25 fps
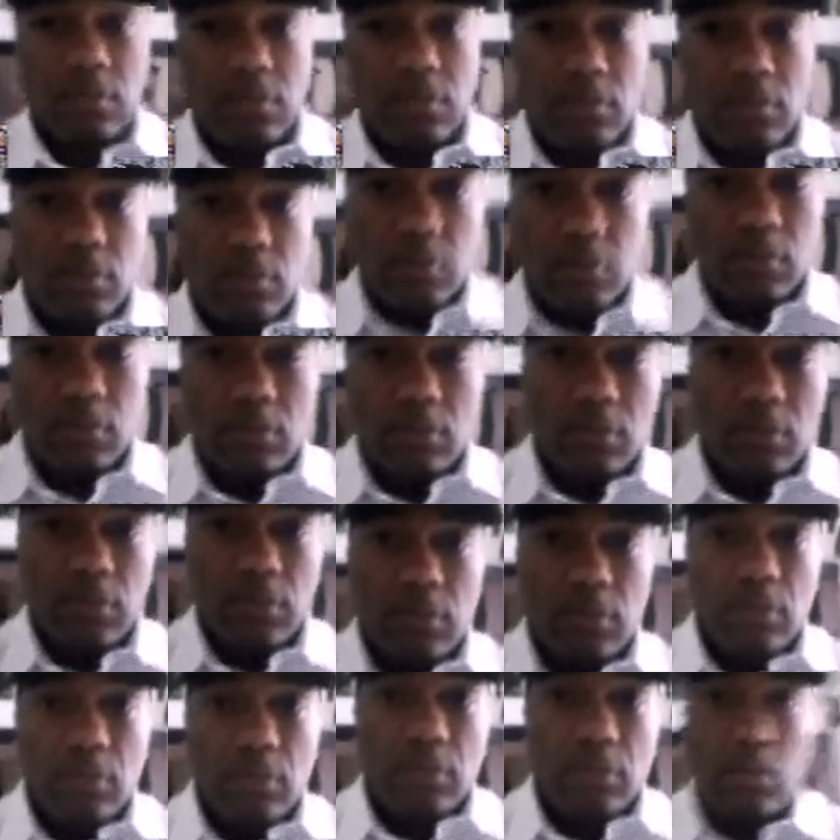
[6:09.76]

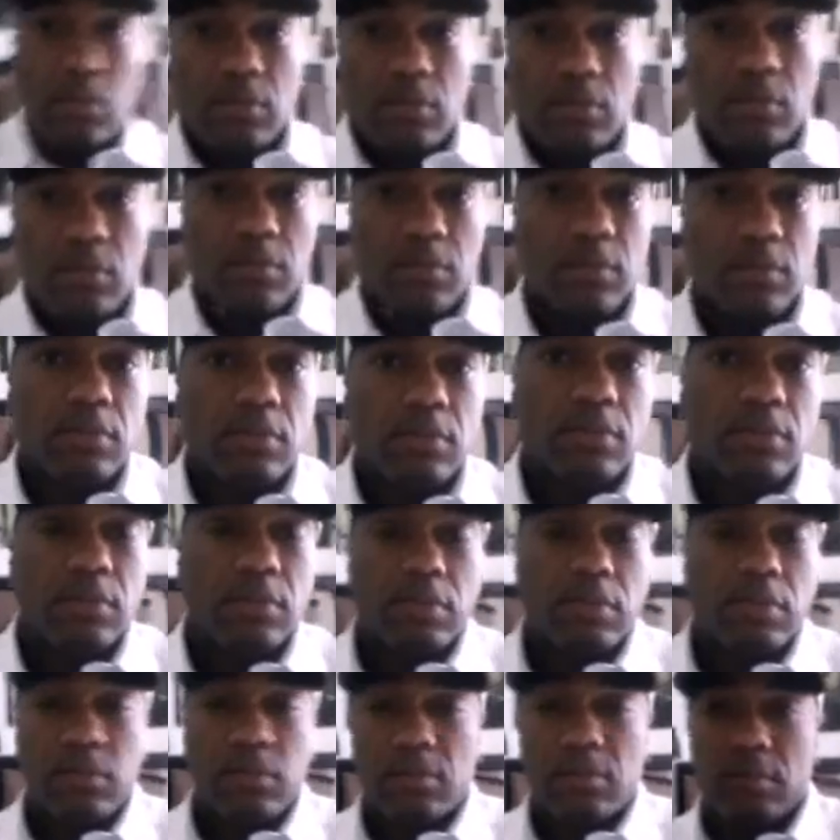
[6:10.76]

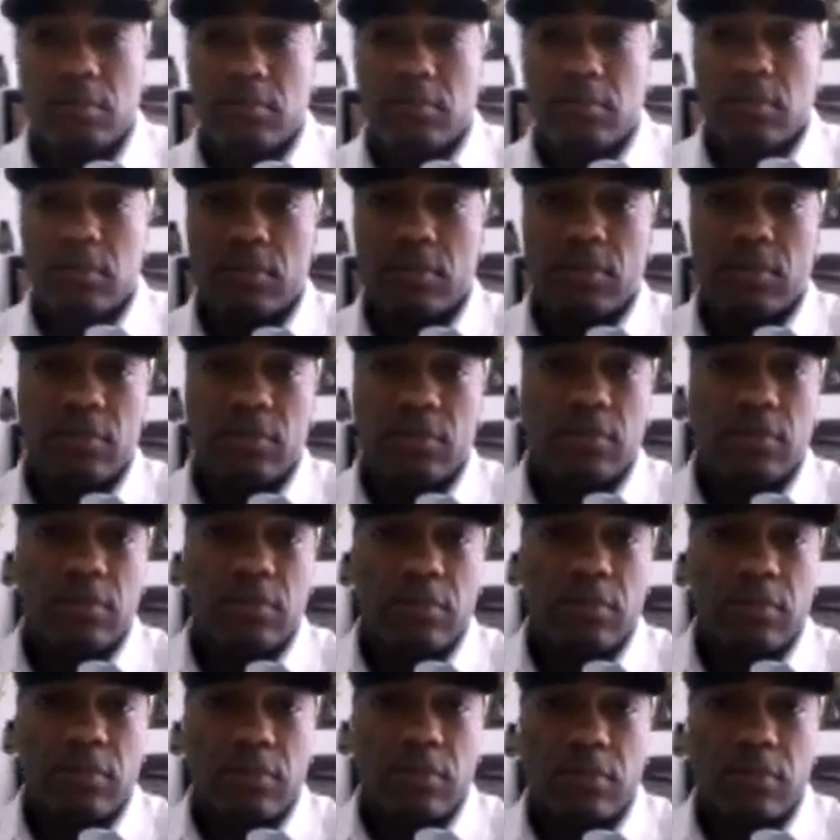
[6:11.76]

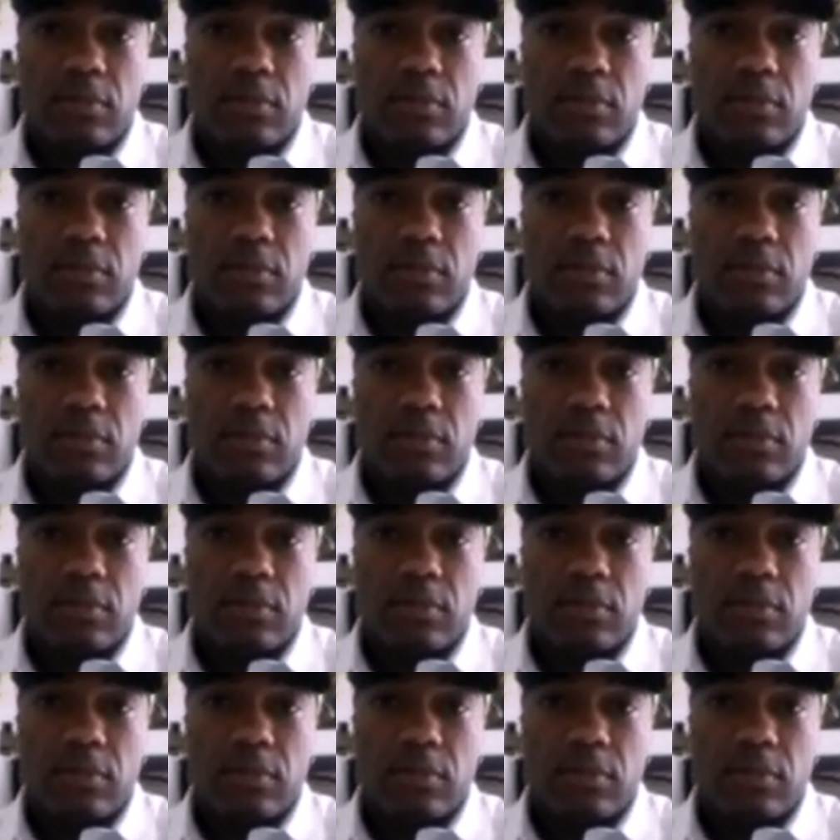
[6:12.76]
Nothing is said.